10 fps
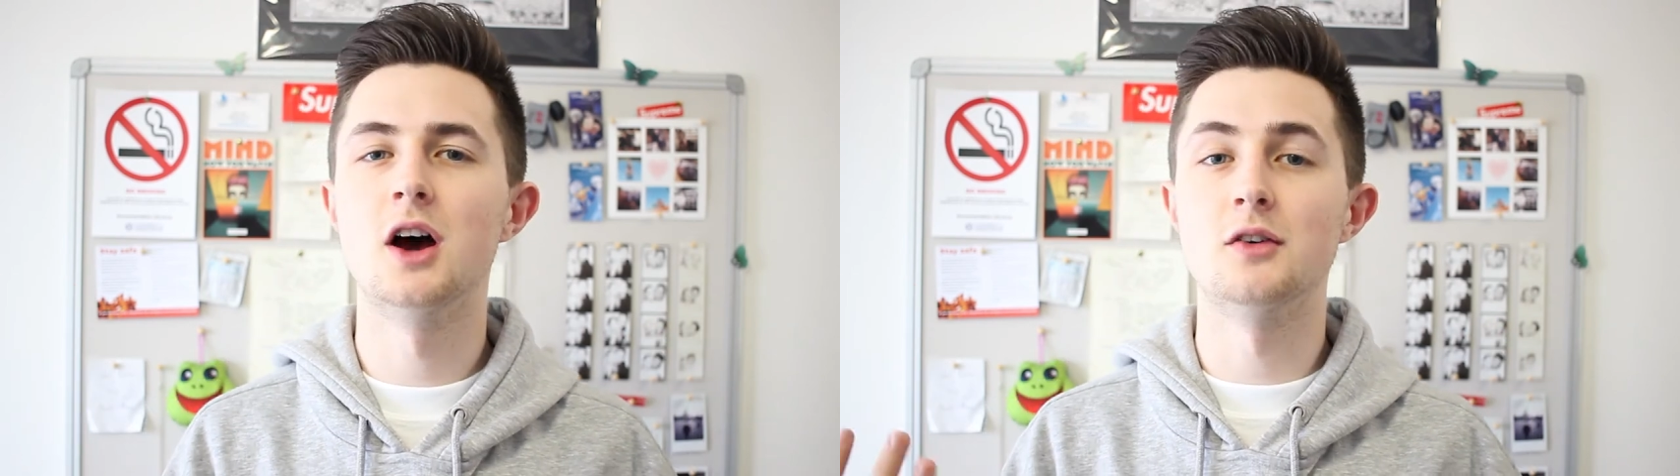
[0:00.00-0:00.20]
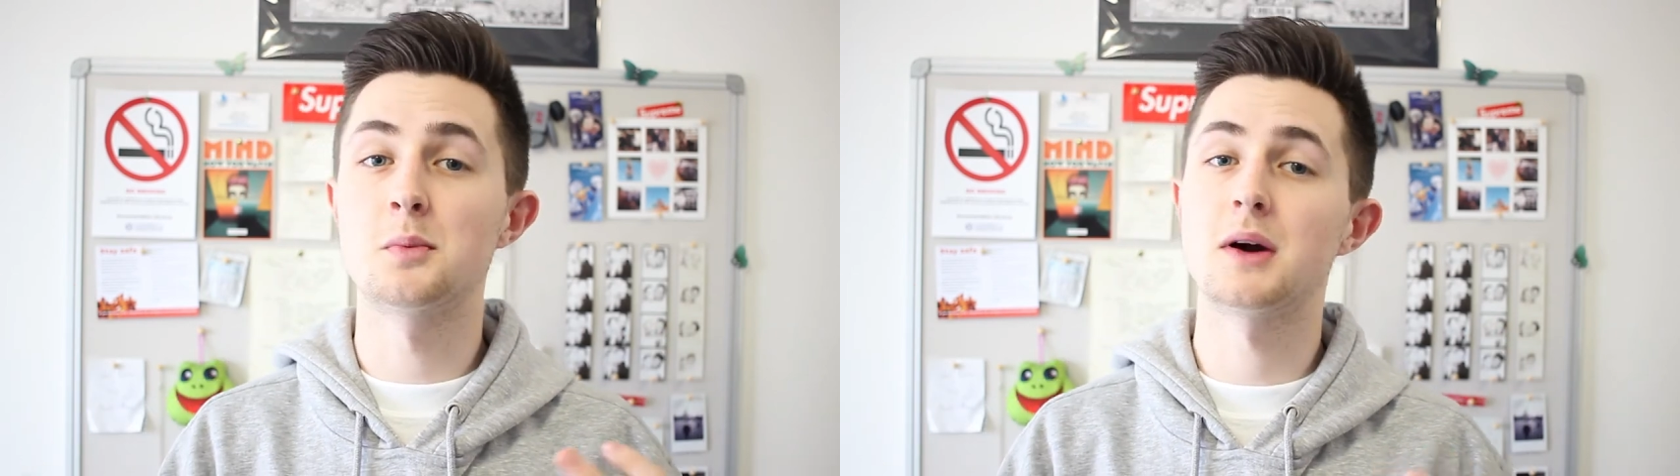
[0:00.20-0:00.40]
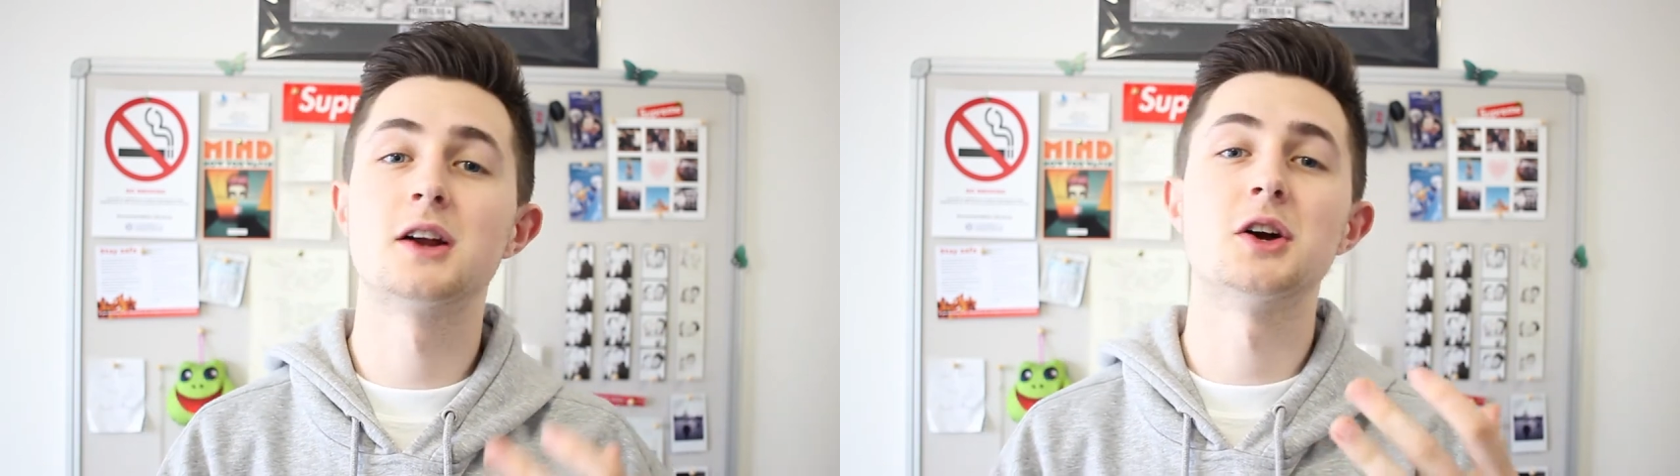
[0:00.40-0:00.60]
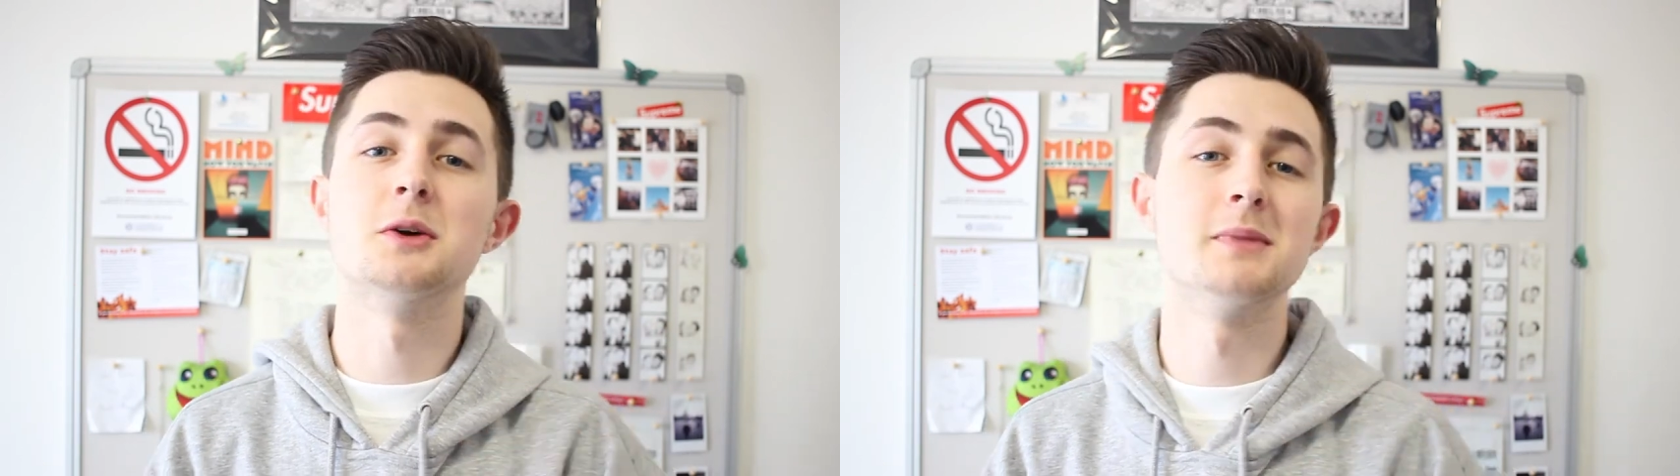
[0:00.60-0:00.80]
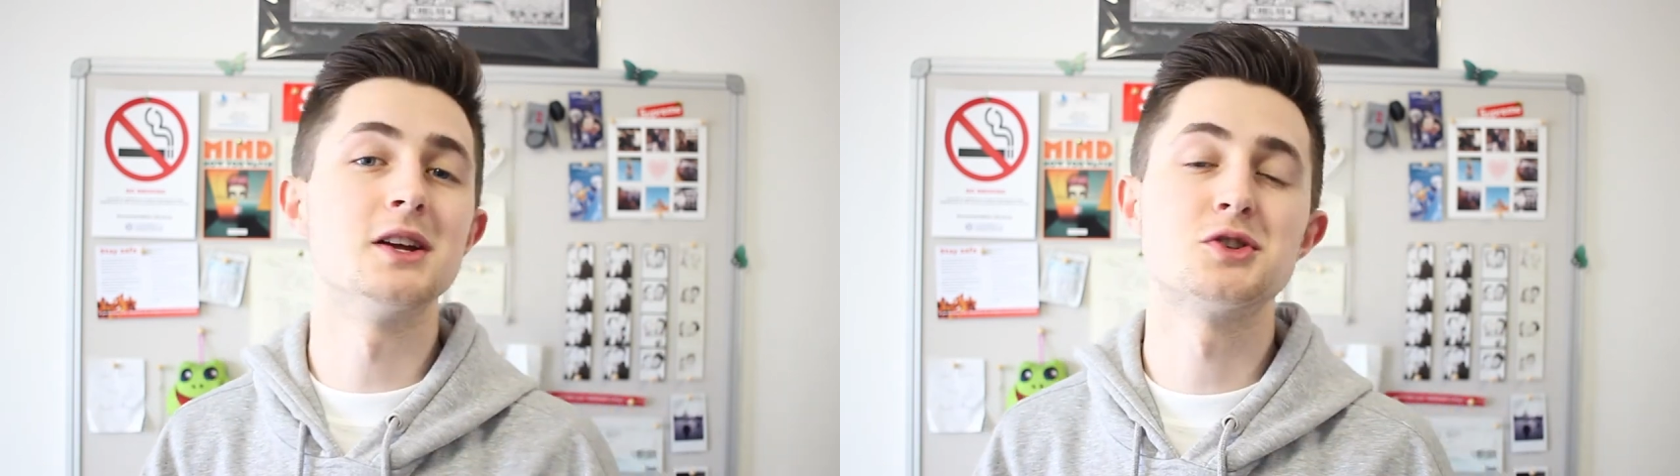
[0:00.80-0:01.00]
of a brand
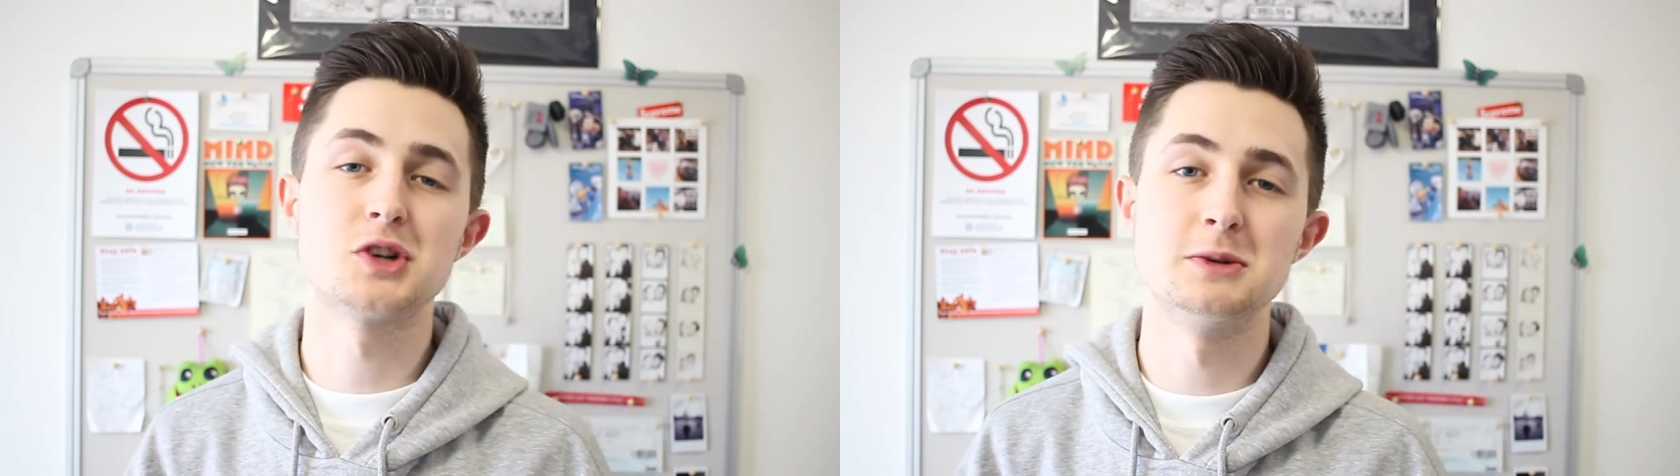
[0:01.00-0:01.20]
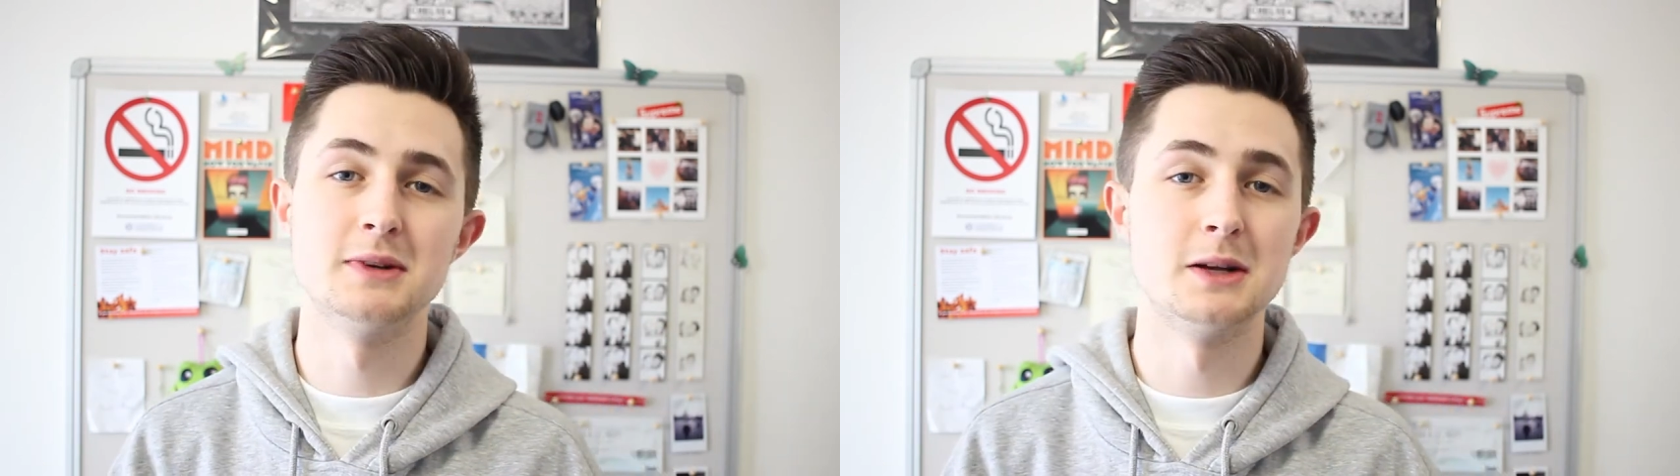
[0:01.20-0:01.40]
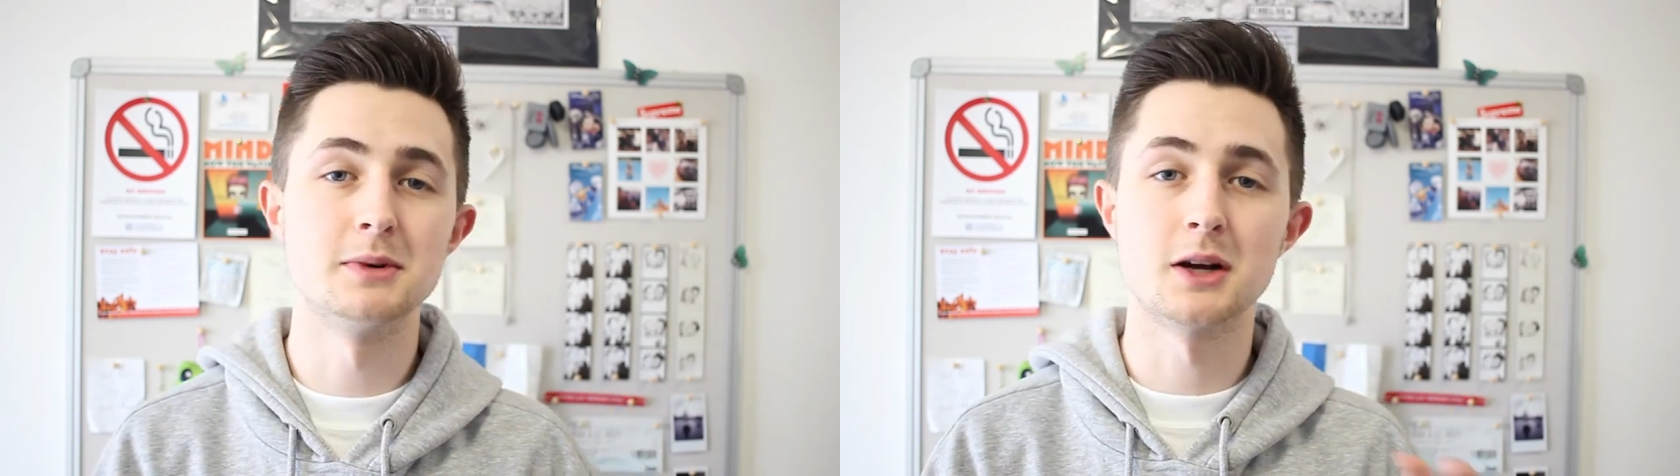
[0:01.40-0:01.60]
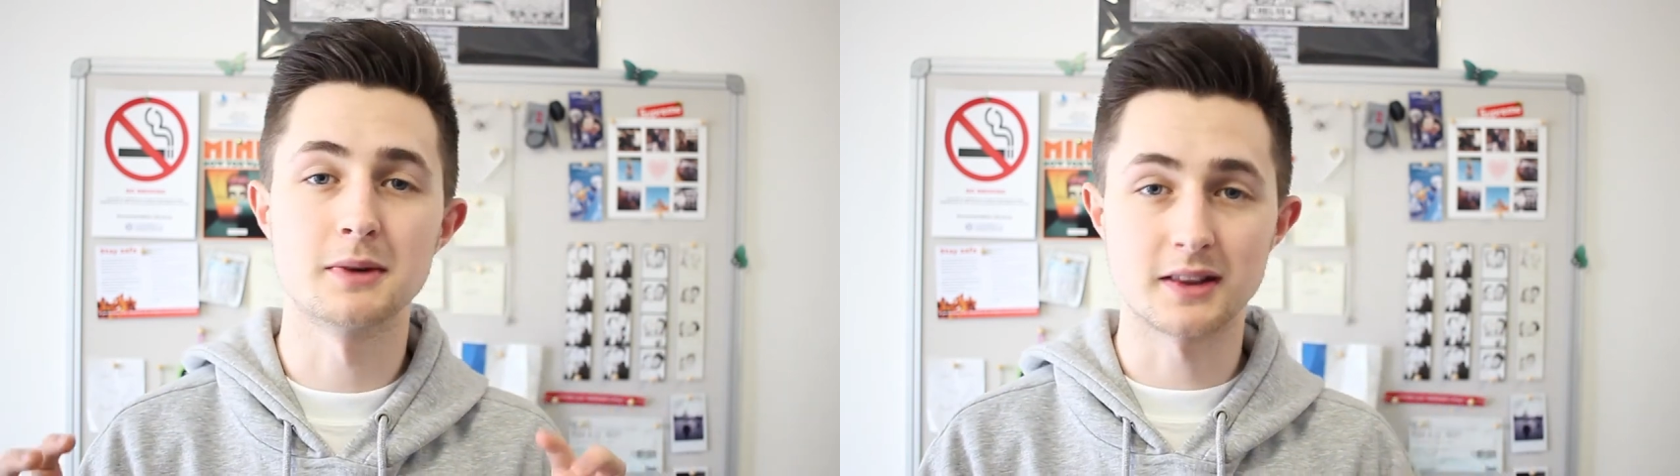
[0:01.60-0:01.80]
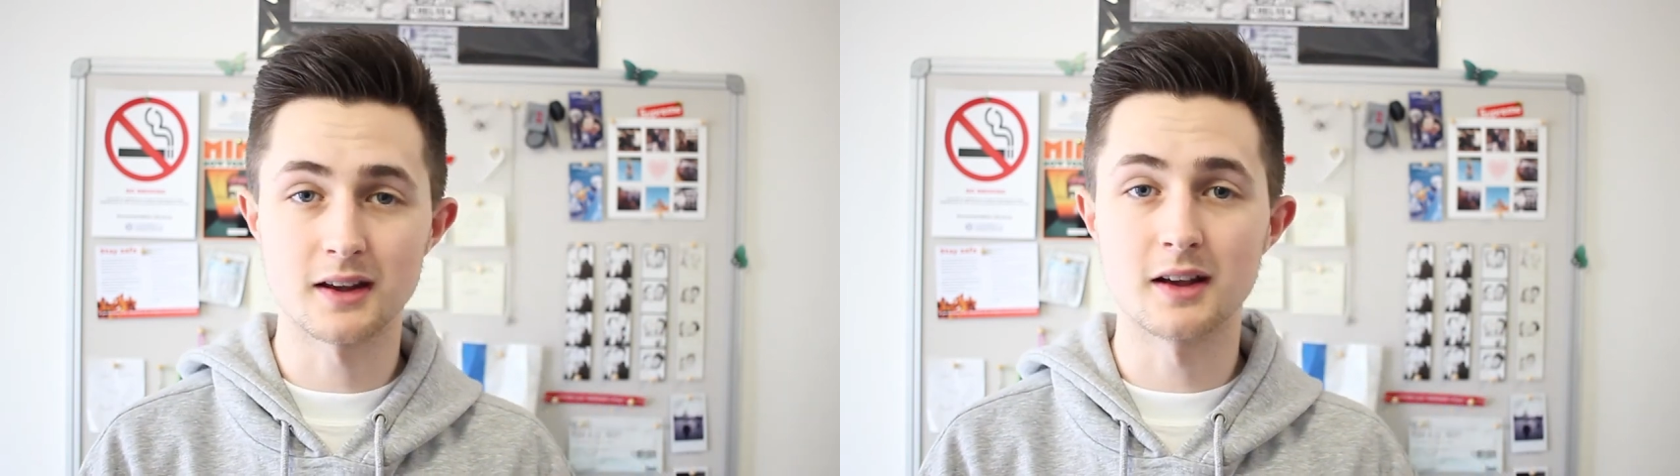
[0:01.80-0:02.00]
going mainstream and it
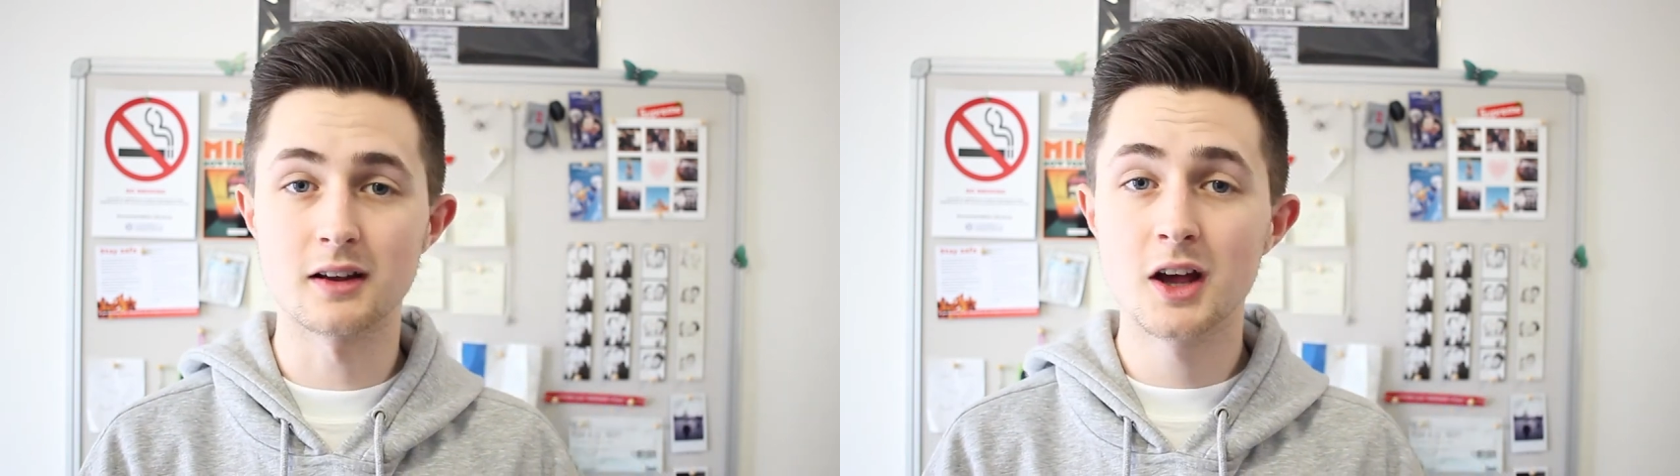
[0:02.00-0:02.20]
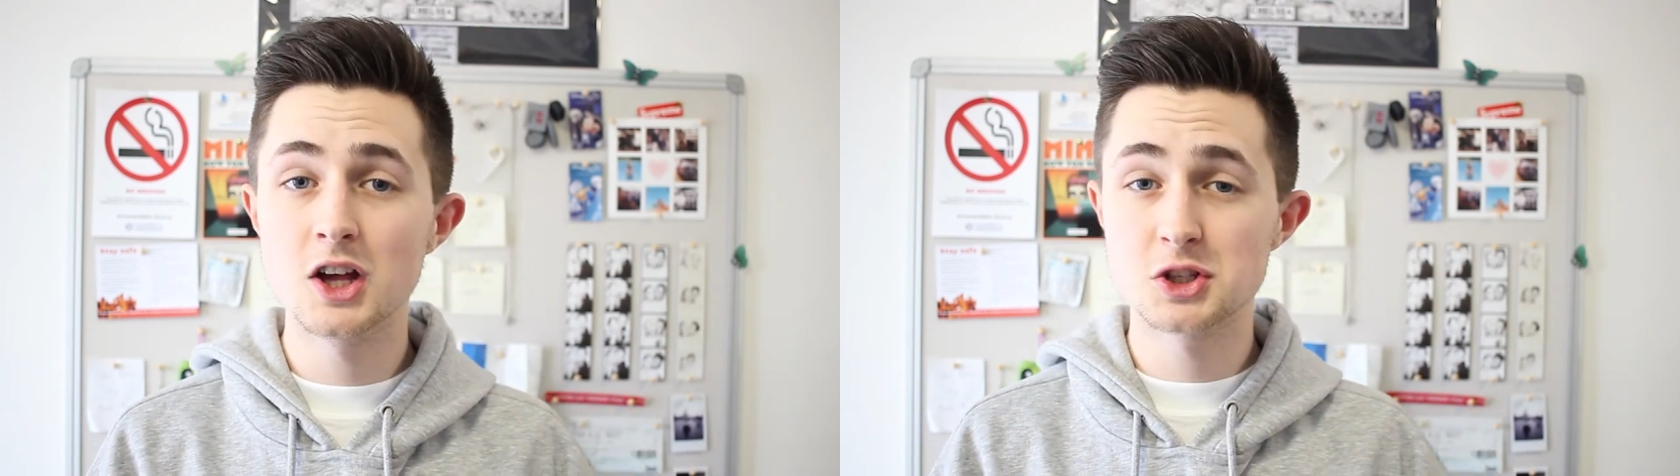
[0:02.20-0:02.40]
becoming dead.